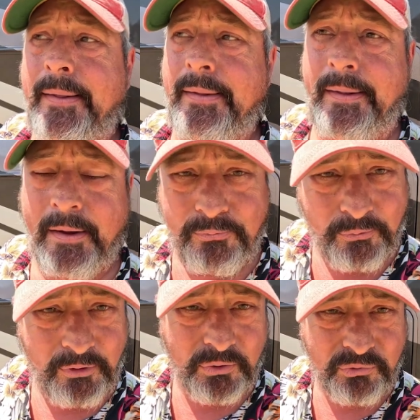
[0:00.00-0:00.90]
yeah,
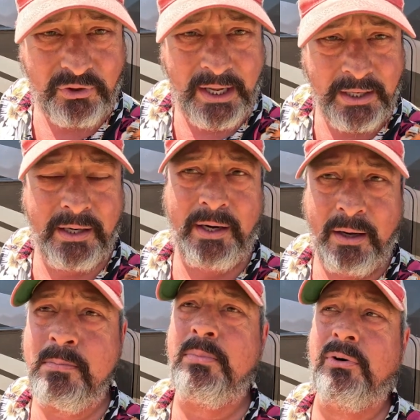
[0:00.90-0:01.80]
for those kind of
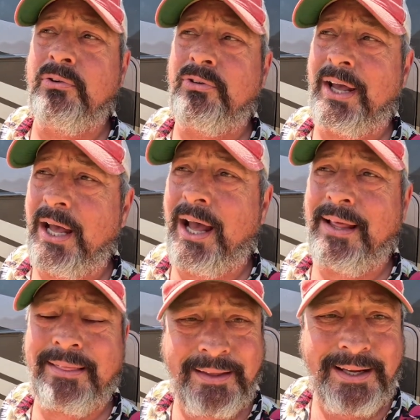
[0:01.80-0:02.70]
numbers, I,
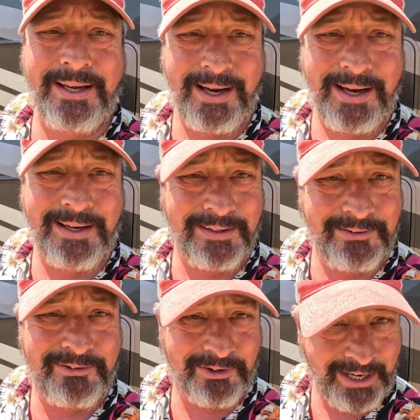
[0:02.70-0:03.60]
I think I
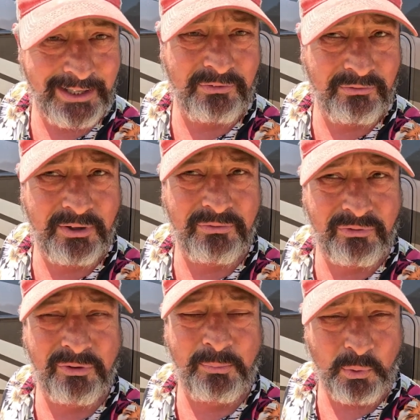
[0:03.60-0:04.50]
can drain
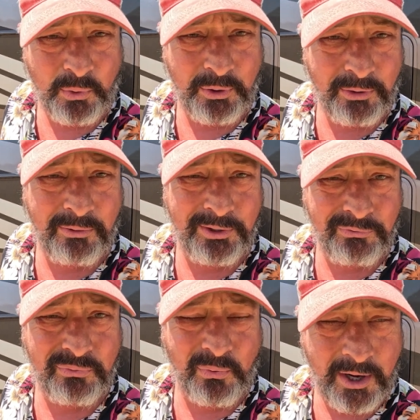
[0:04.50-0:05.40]
some oil
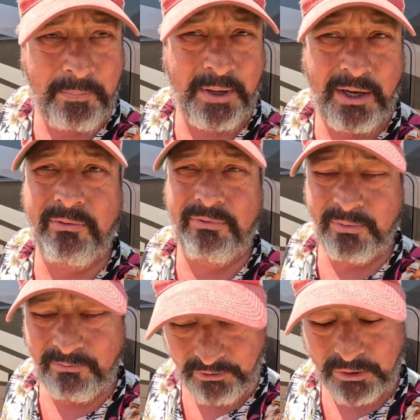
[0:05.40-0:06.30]
and swap out
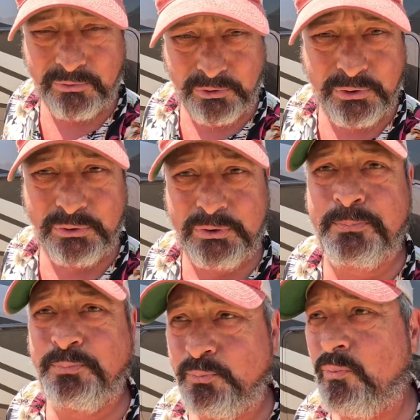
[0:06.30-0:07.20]
some filters.
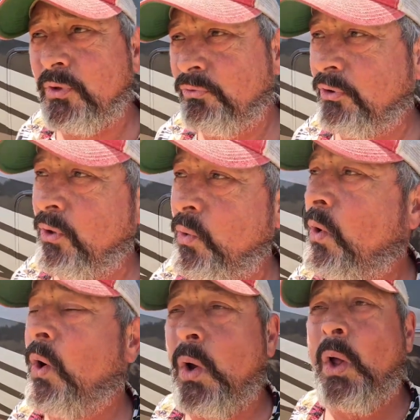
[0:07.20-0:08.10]
So
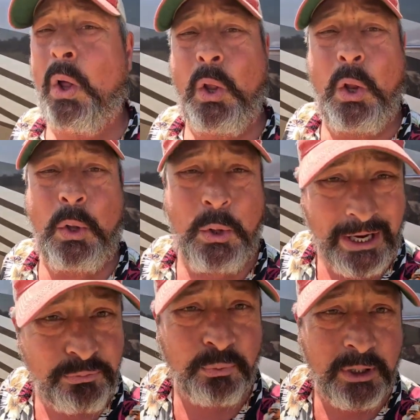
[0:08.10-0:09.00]

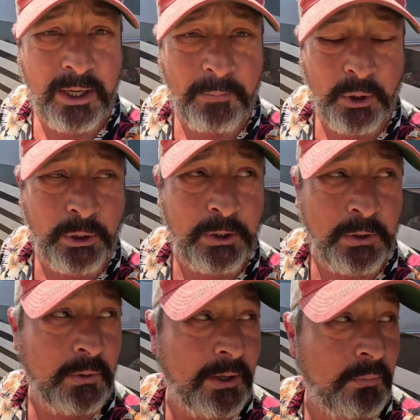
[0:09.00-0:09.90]
that's what I'm going to
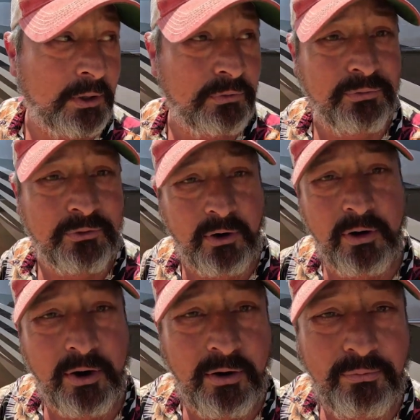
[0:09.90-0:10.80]
do. And we're going to
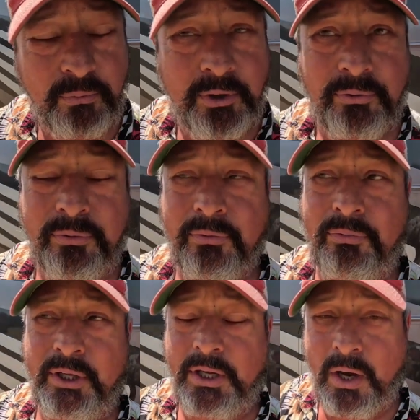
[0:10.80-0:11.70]
start off with
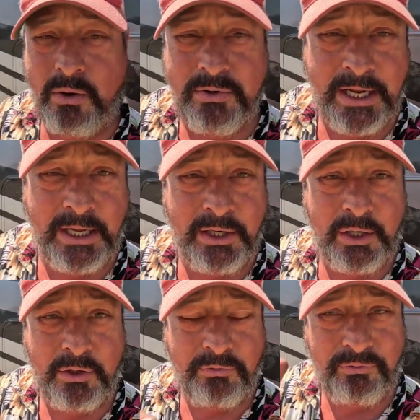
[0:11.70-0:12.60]
the
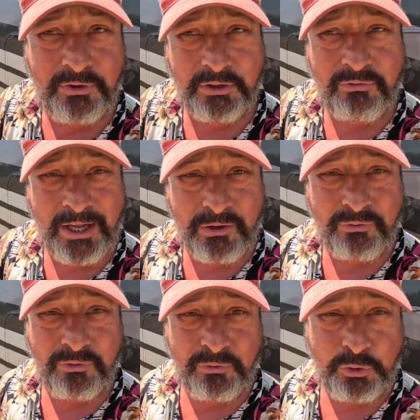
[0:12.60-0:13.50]
Onan six
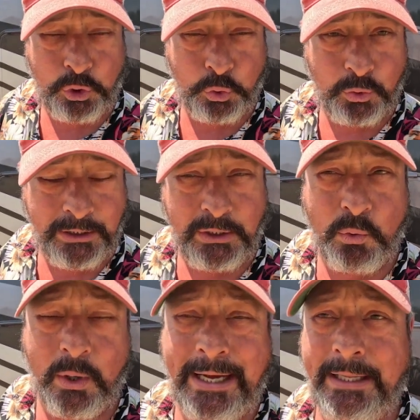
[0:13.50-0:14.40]
thousand Q D
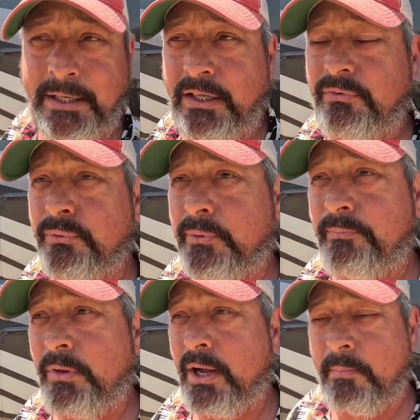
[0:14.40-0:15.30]
Quiet
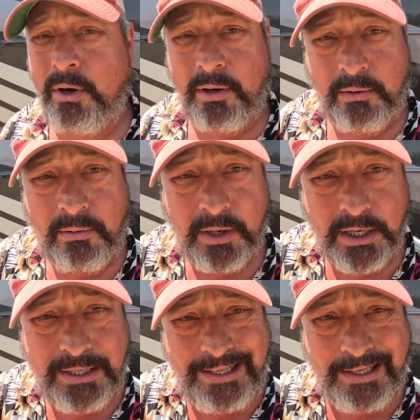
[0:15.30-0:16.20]
Diesel. I bought a,
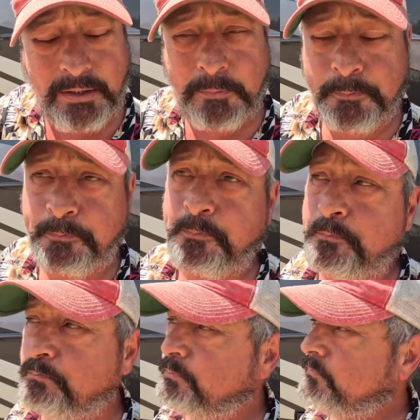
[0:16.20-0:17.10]
a kit
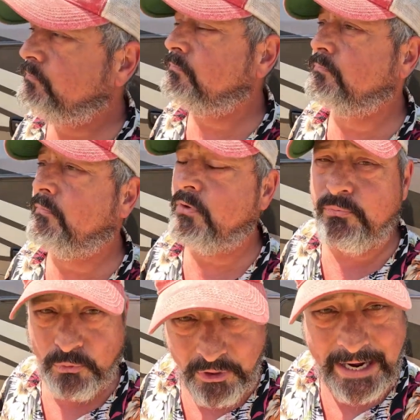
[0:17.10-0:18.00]

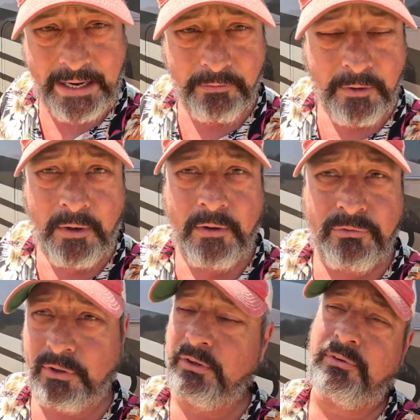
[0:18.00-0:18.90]
for that.
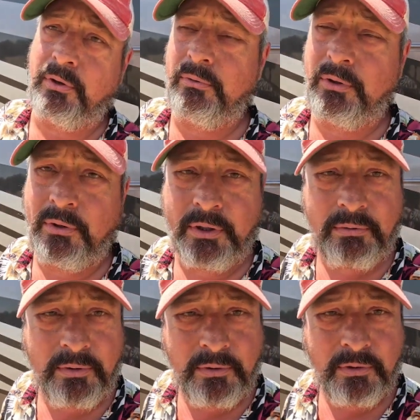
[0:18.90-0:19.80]
So let's go do
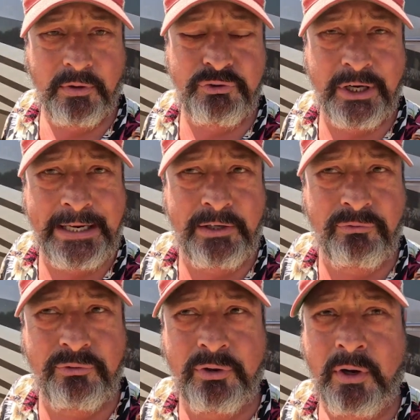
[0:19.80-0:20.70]
a, a
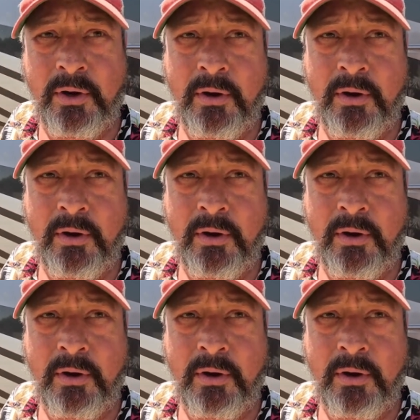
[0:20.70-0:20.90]
change.